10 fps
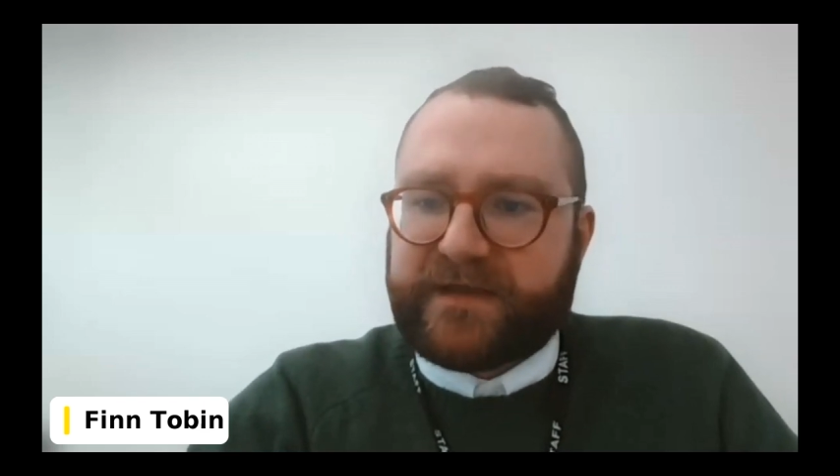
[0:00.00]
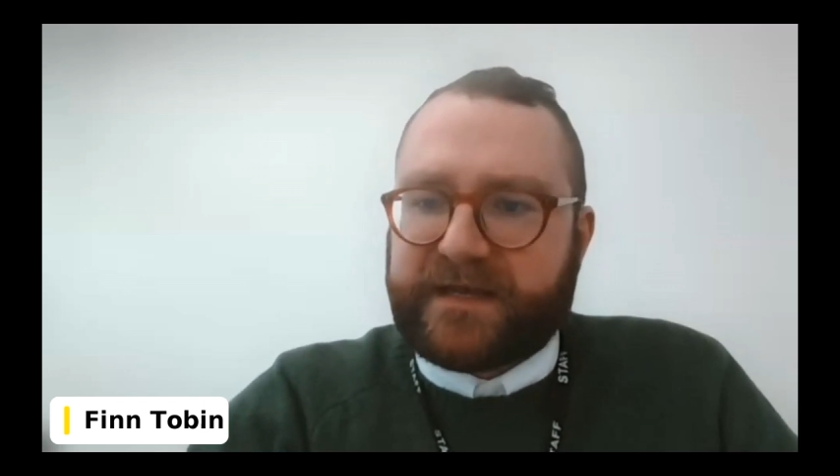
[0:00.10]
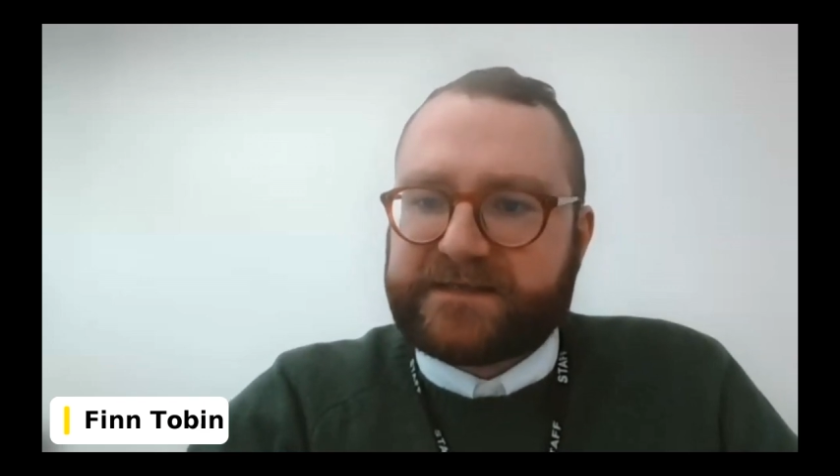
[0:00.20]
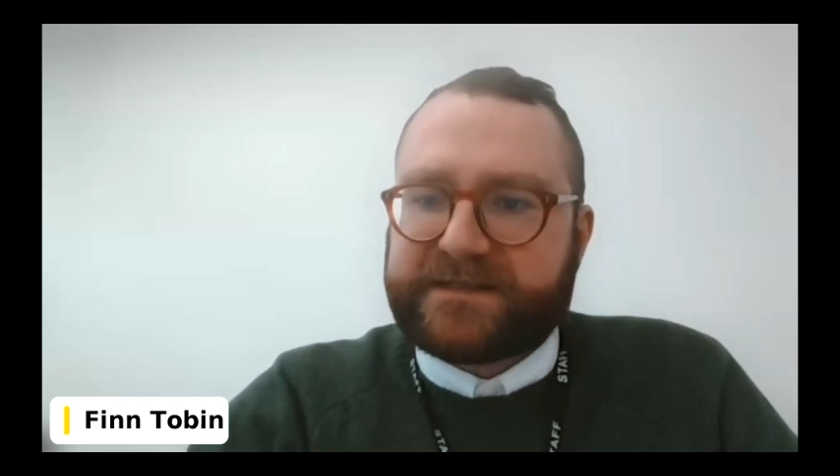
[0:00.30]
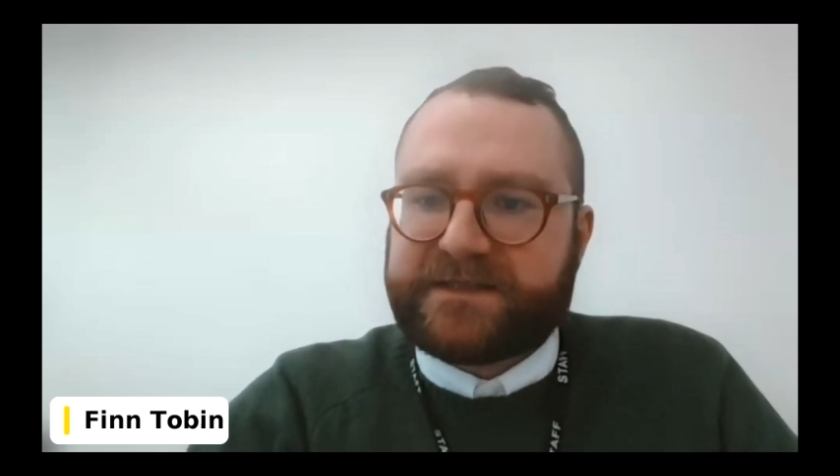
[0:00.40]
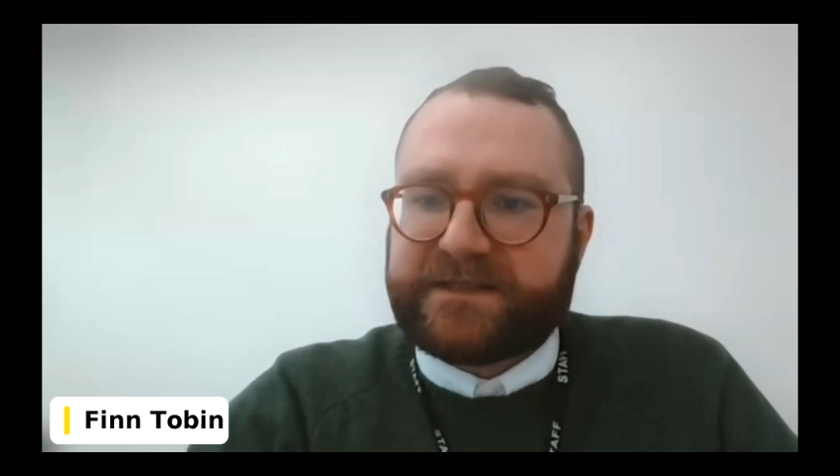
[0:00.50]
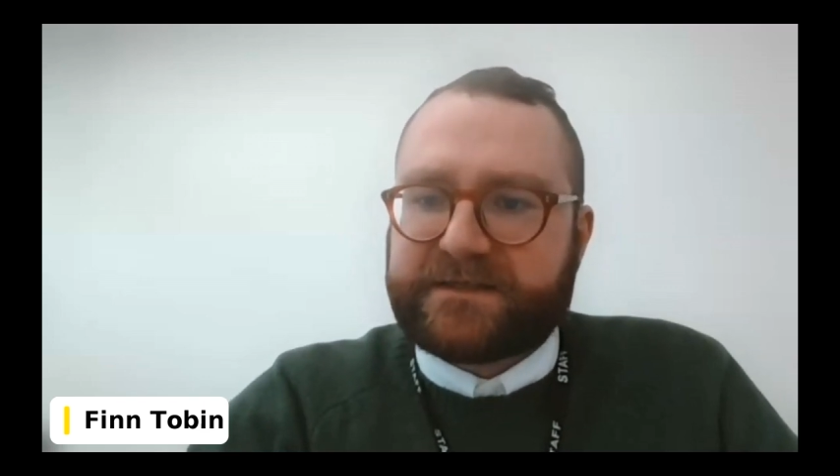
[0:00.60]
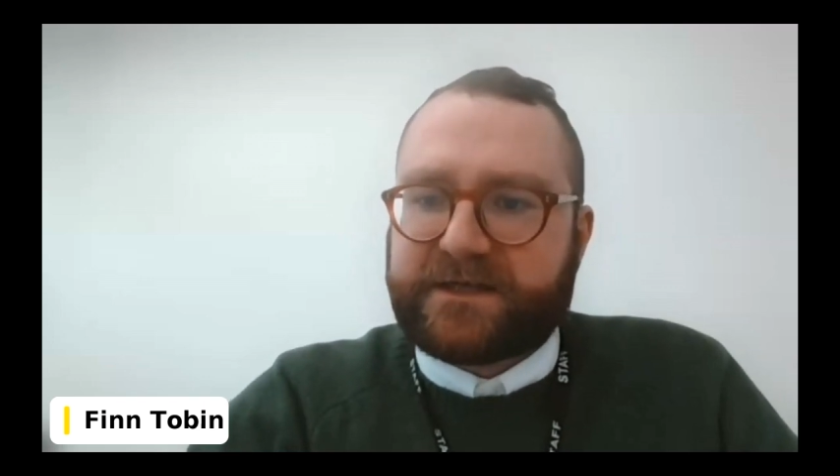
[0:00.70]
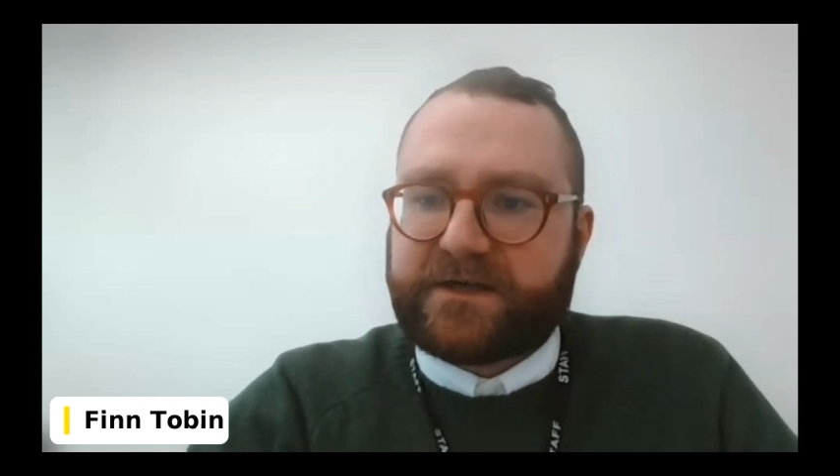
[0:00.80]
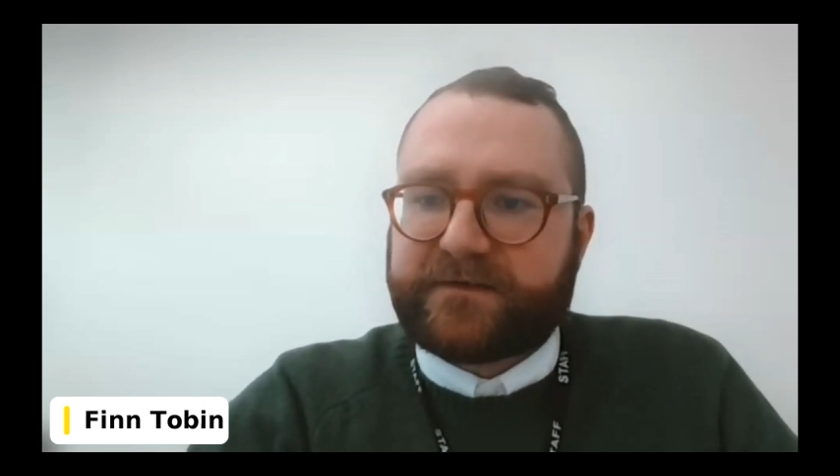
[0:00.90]
the
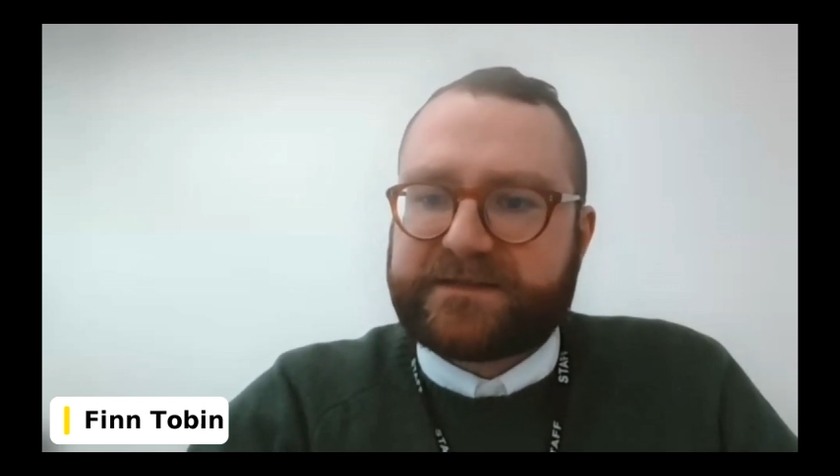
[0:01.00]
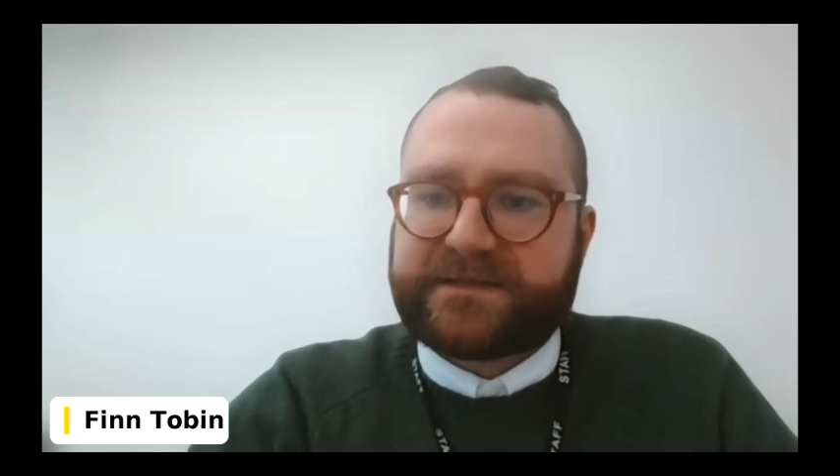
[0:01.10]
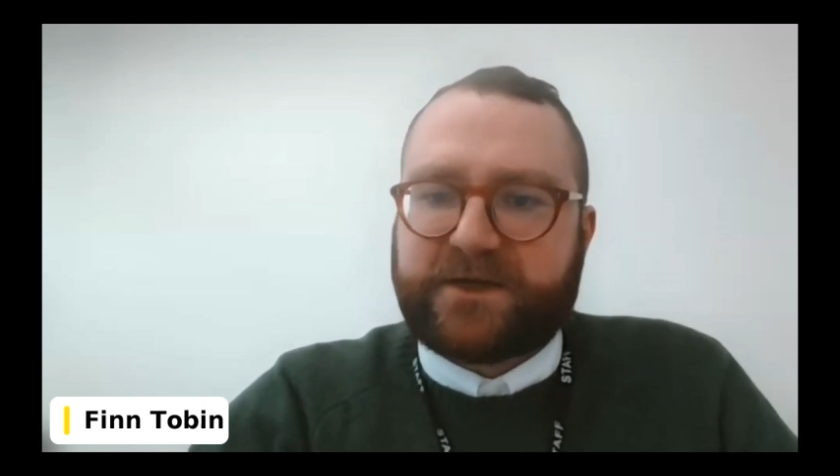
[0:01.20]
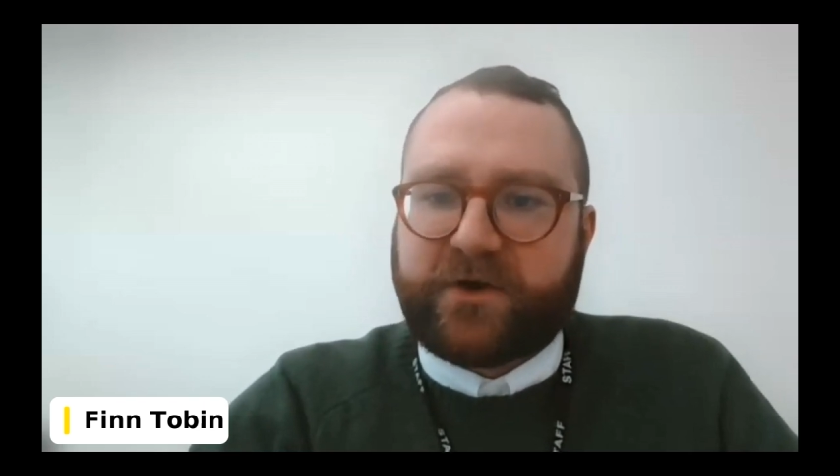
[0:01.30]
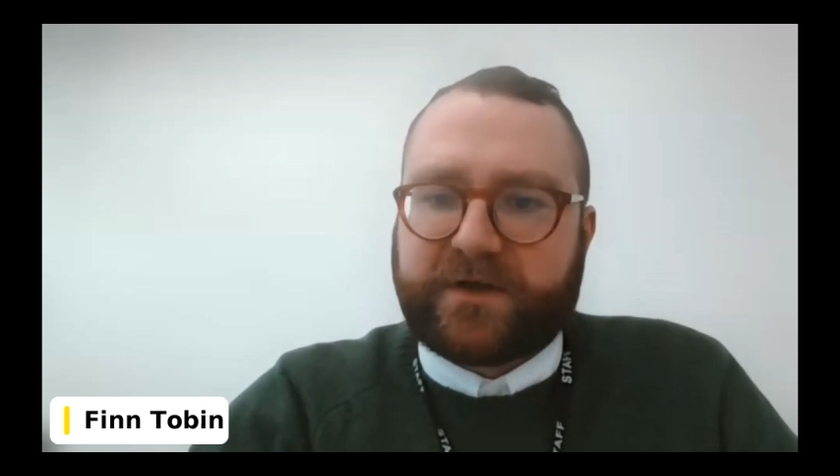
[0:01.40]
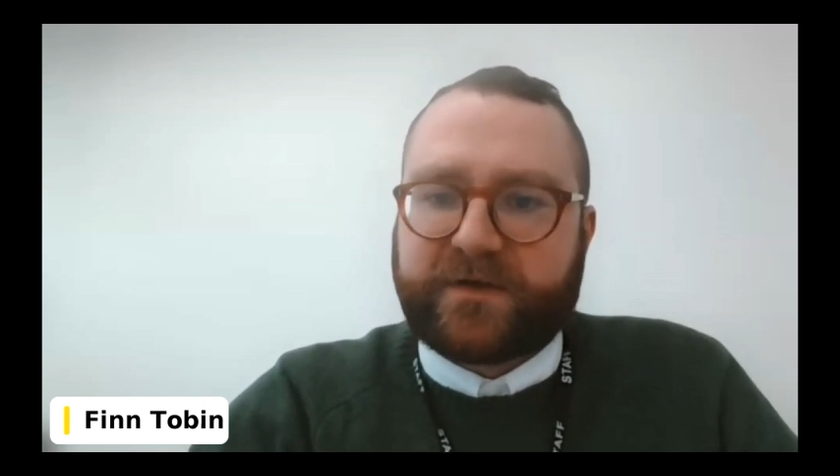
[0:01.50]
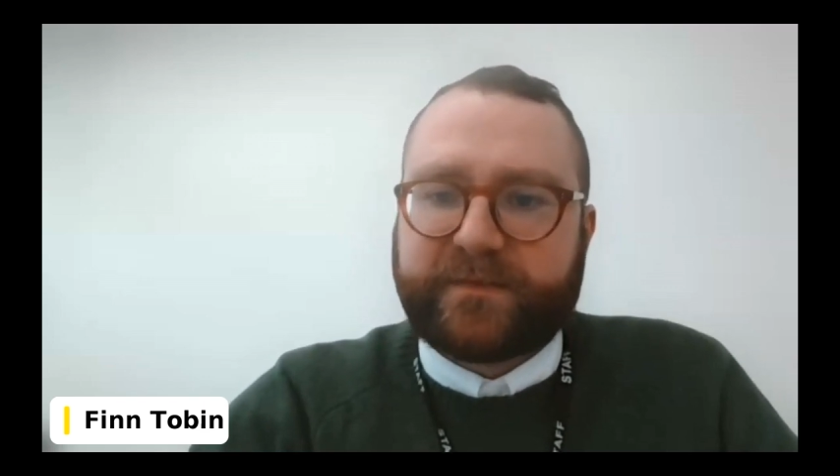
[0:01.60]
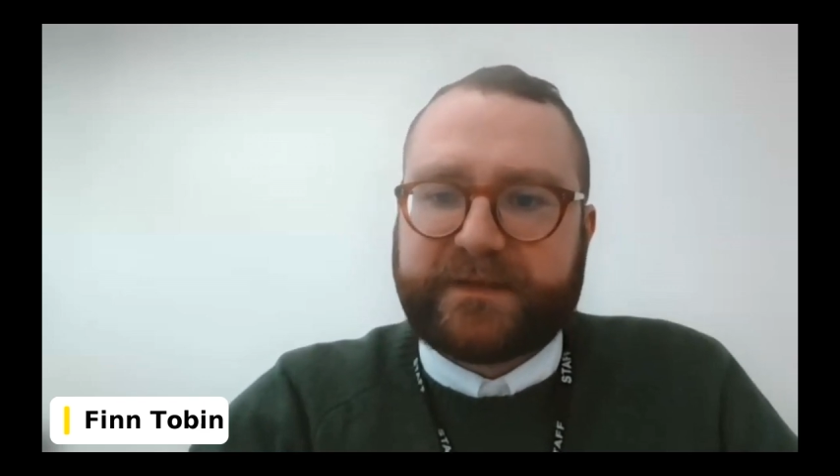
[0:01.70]
Institute of Historic